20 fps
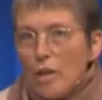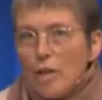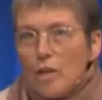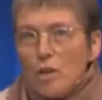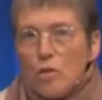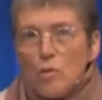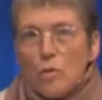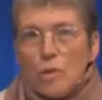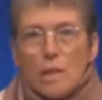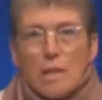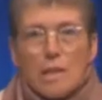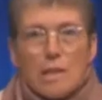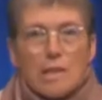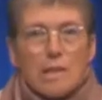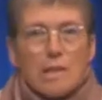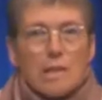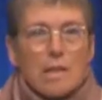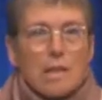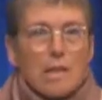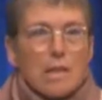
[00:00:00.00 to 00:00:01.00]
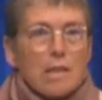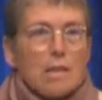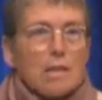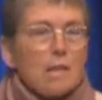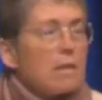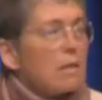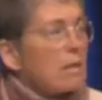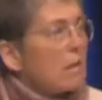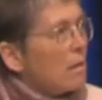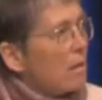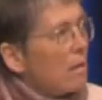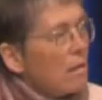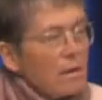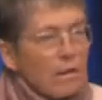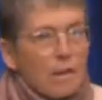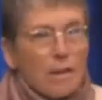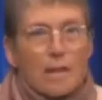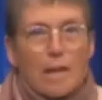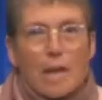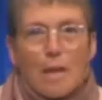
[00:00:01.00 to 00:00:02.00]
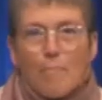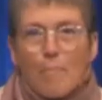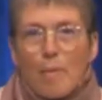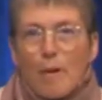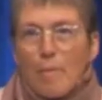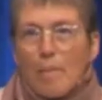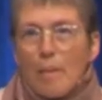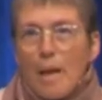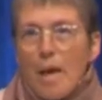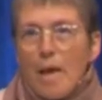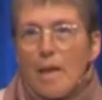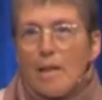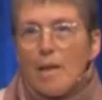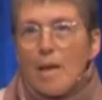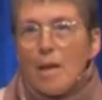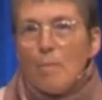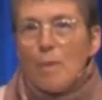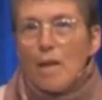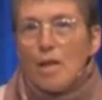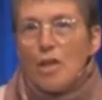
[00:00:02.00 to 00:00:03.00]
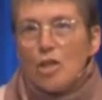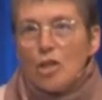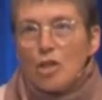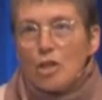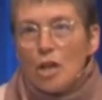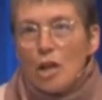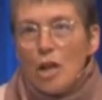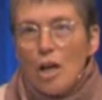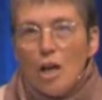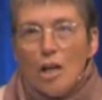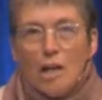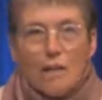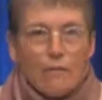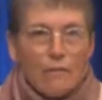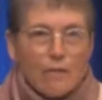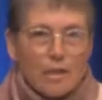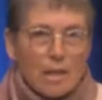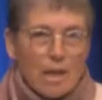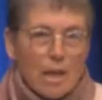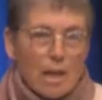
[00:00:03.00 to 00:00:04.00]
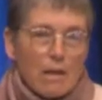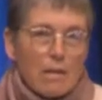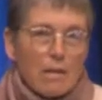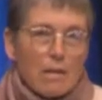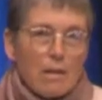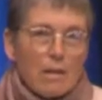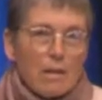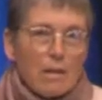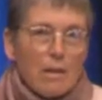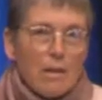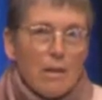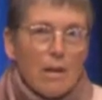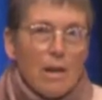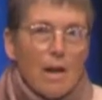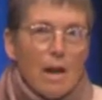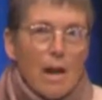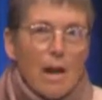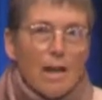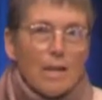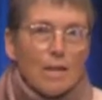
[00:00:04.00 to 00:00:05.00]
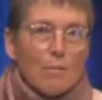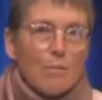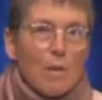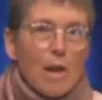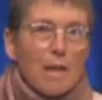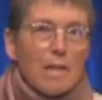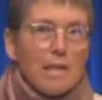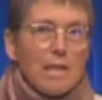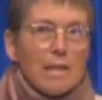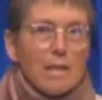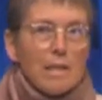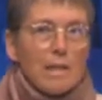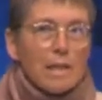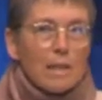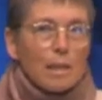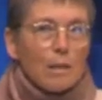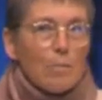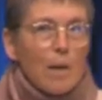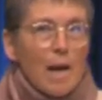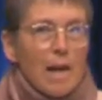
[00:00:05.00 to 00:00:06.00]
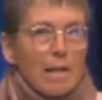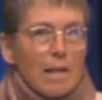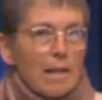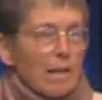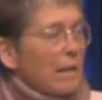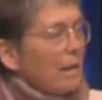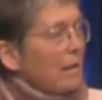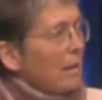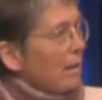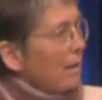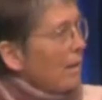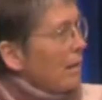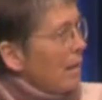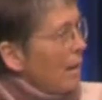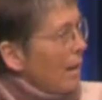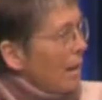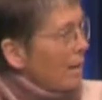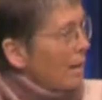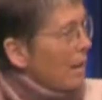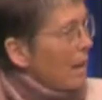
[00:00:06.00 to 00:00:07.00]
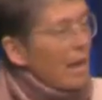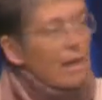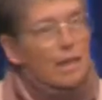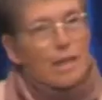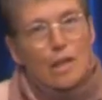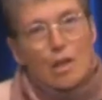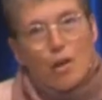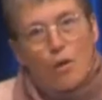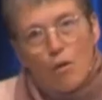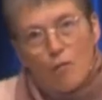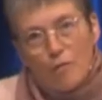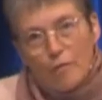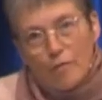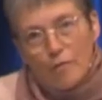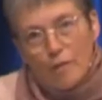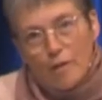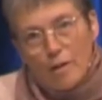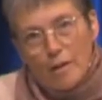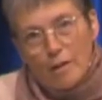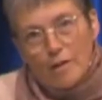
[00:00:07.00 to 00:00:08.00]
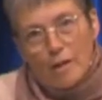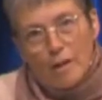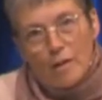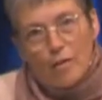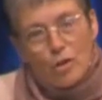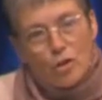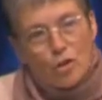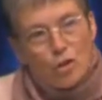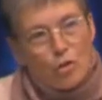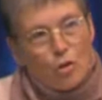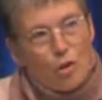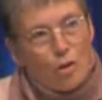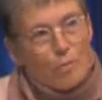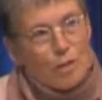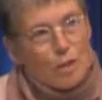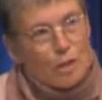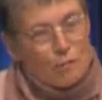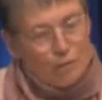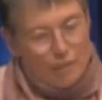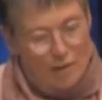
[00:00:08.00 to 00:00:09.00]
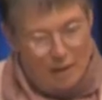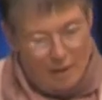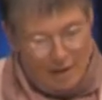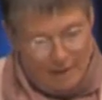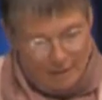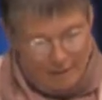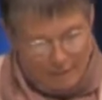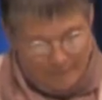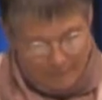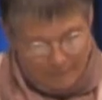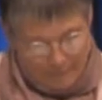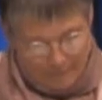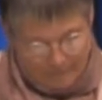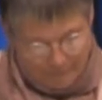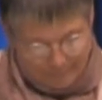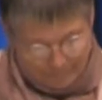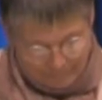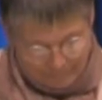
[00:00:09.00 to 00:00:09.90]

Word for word: they do at least this that they prepare their patients early for death, undermining little by little and cutting off their enjoyment of life.